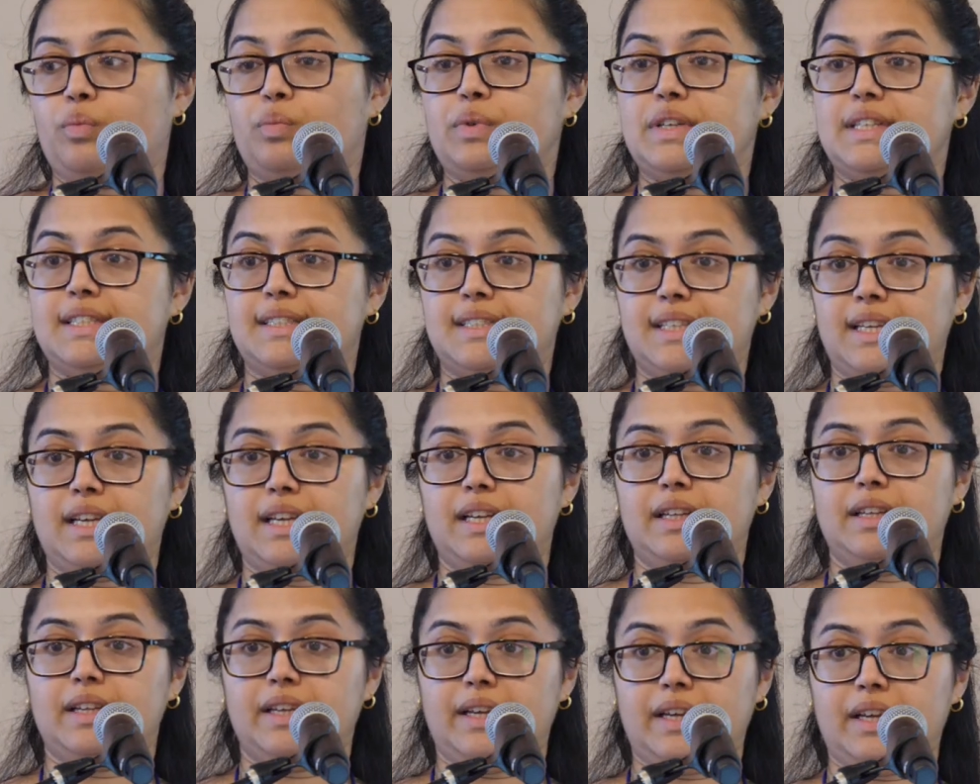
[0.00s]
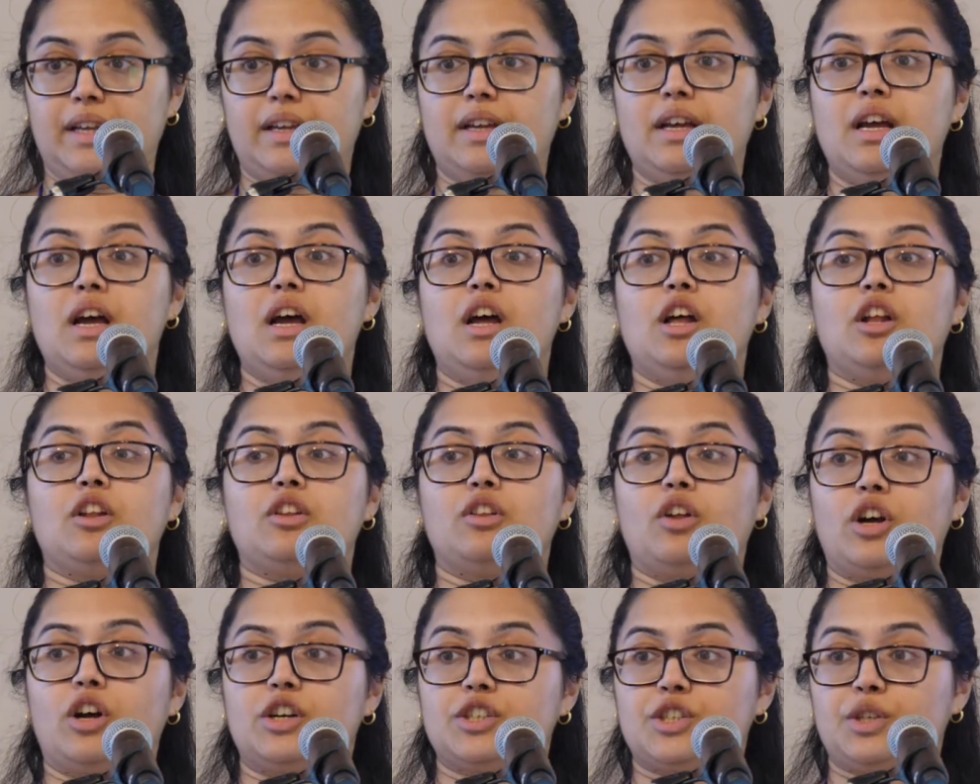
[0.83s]
We see the
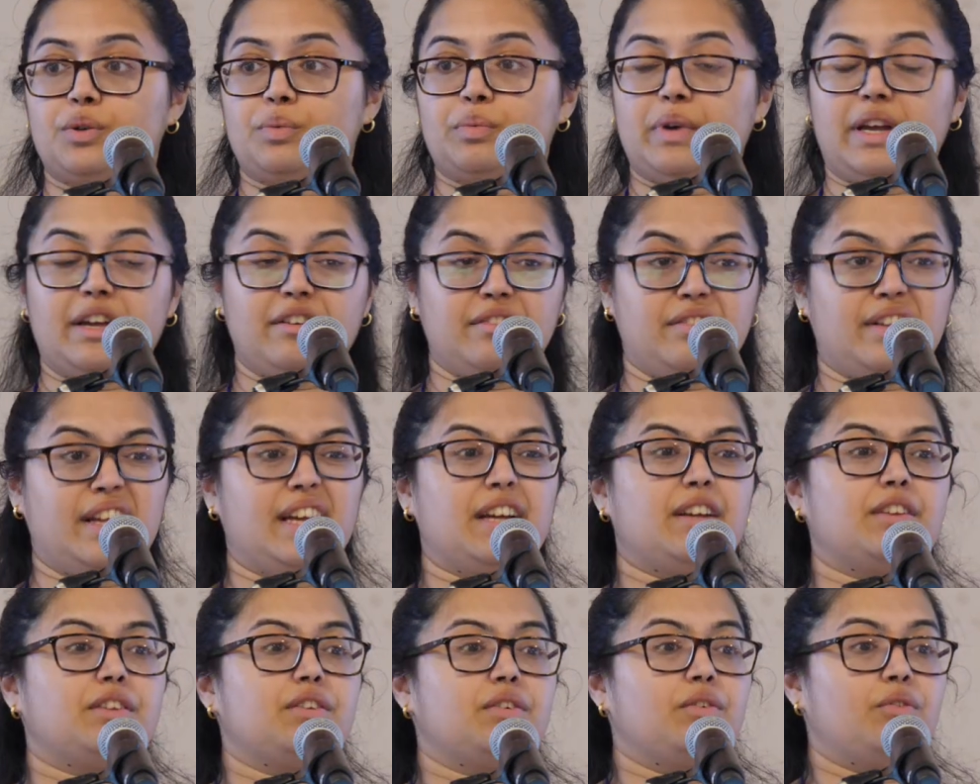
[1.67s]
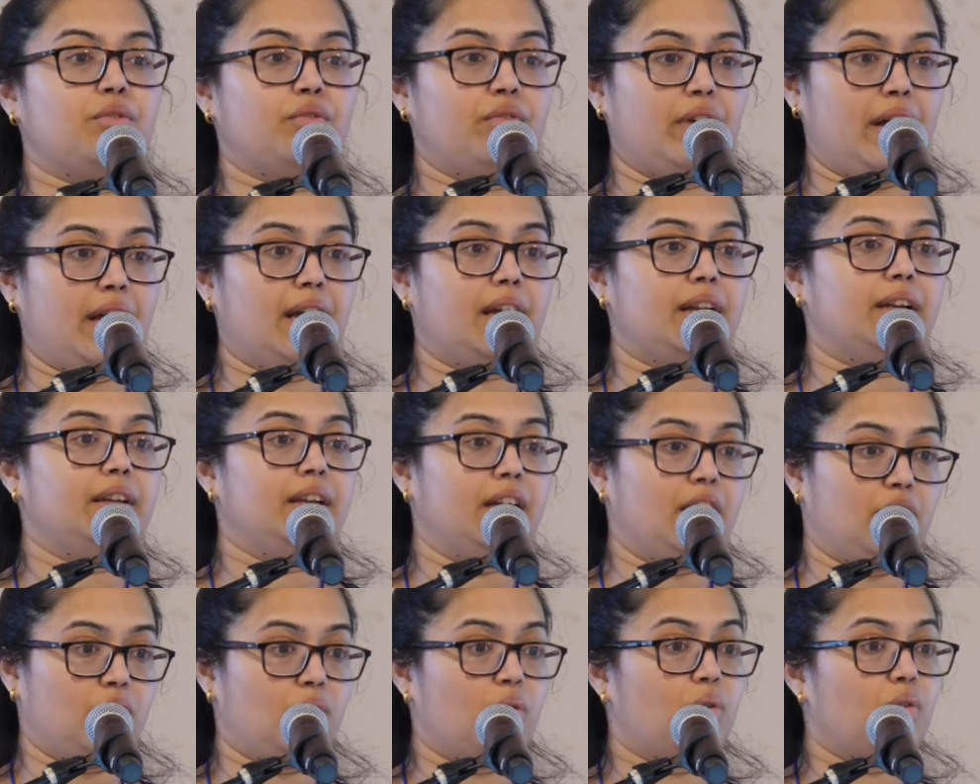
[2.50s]
larger wavelength red,
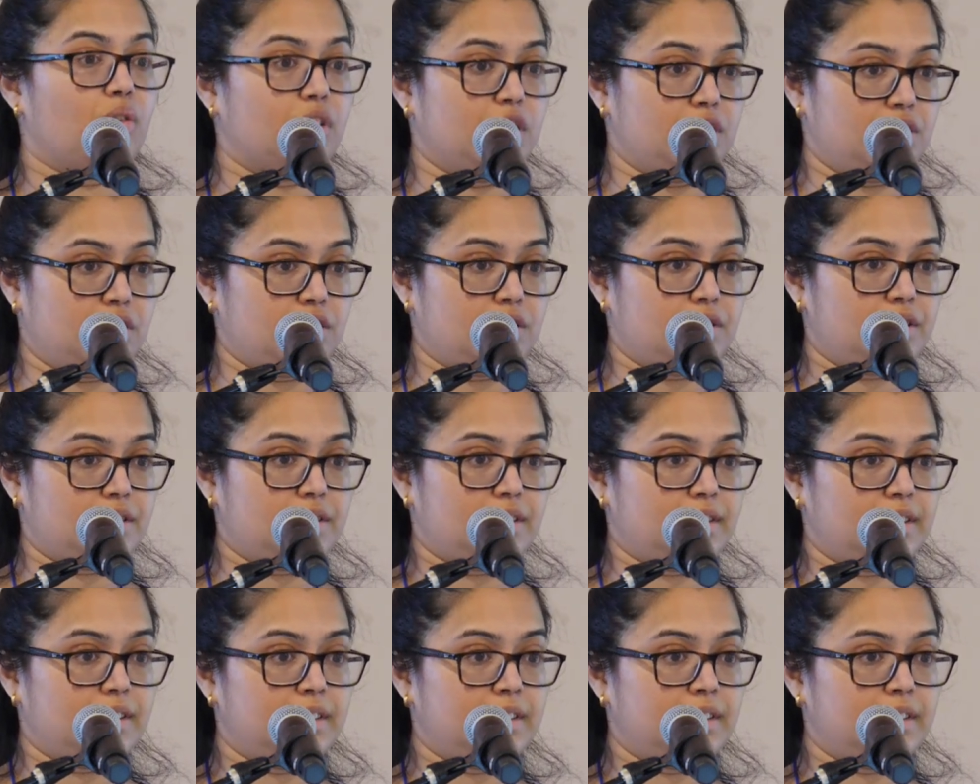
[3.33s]
yellow, oranges.